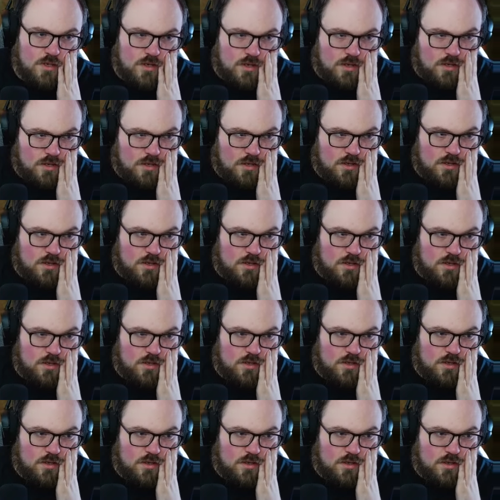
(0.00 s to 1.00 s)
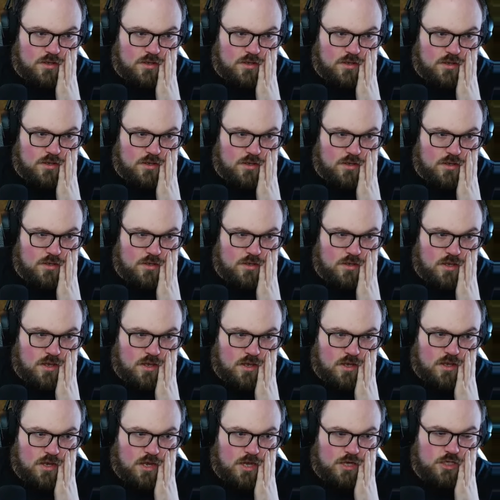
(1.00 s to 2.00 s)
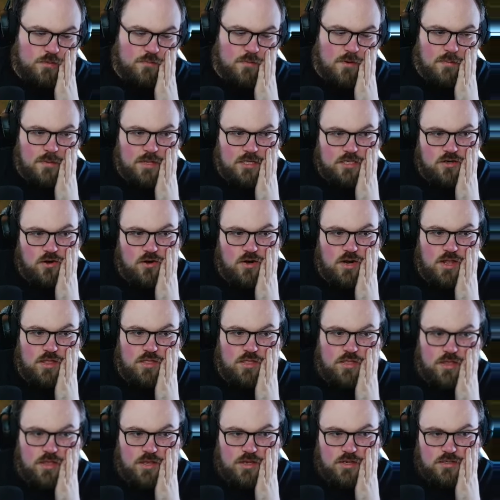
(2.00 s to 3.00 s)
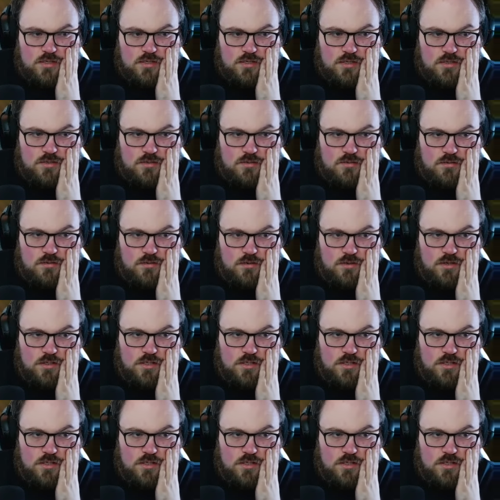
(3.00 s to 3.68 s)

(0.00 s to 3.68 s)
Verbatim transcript: Uh, I should probably target this,